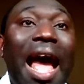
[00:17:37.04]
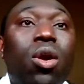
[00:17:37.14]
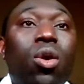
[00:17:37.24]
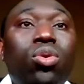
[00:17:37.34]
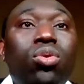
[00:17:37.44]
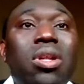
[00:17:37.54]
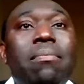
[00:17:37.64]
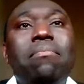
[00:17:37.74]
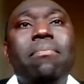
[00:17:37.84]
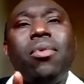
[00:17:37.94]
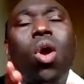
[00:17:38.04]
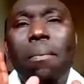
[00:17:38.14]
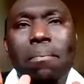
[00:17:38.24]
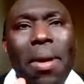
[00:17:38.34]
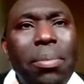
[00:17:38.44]
I couldn't,
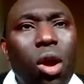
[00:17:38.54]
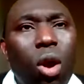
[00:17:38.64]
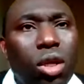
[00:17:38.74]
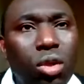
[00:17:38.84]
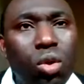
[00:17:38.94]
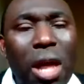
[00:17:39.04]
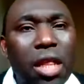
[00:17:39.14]
God, maybe God knows